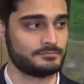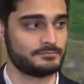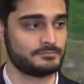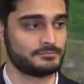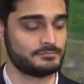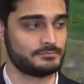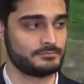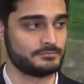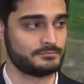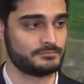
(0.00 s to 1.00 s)

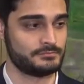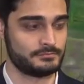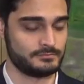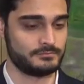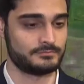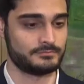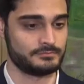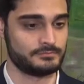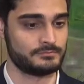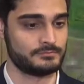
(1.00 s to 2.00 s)

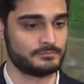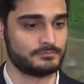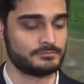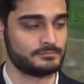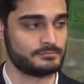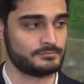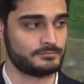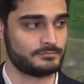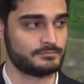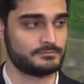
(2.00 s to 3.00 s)

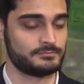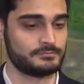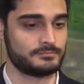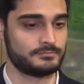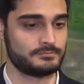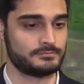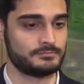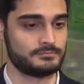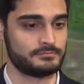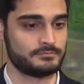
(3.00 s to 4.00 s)

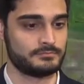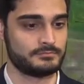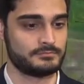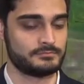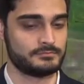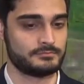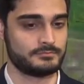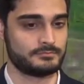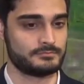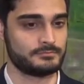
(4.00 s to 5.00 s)

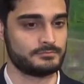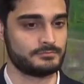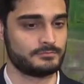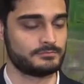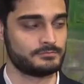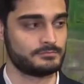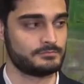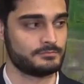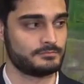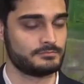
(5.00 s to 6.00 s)

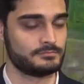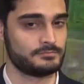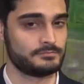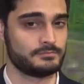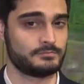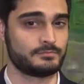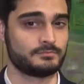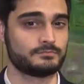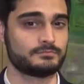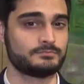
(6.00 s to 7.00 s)

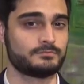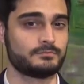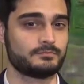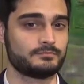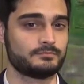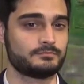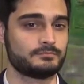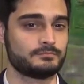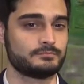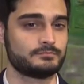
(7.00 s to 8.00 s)
The person shown says nothing.